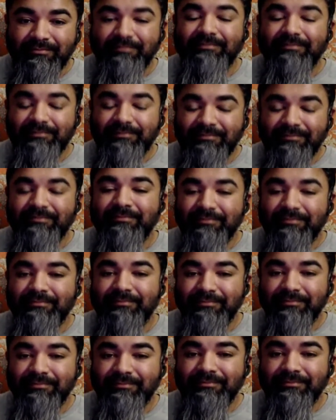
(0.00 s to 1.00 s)

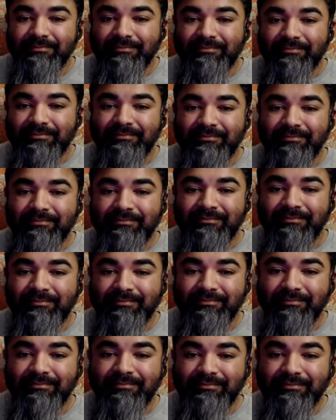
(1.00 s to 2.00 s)

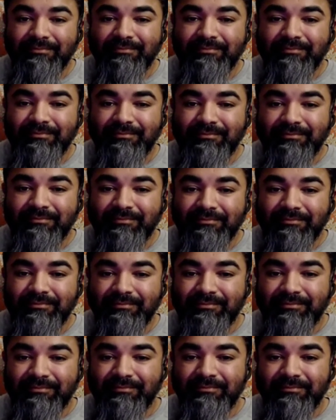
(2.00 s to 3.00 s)

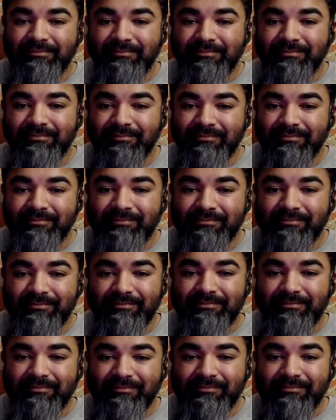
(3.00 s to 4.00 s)

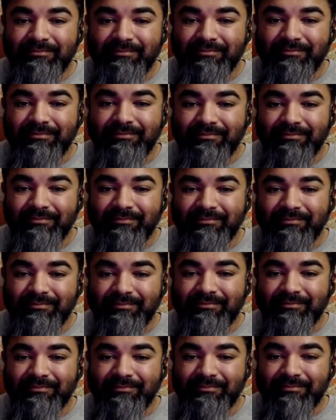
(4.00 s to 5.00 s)

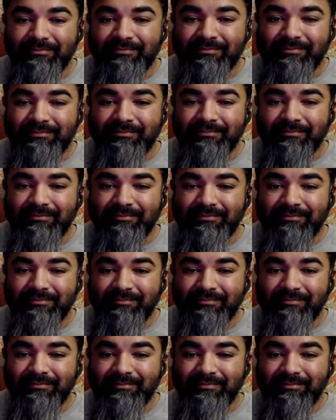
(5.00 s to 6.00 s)

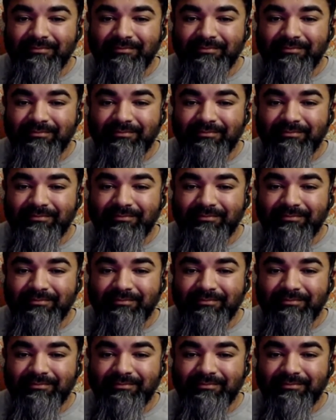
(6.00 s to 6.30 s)
(silent)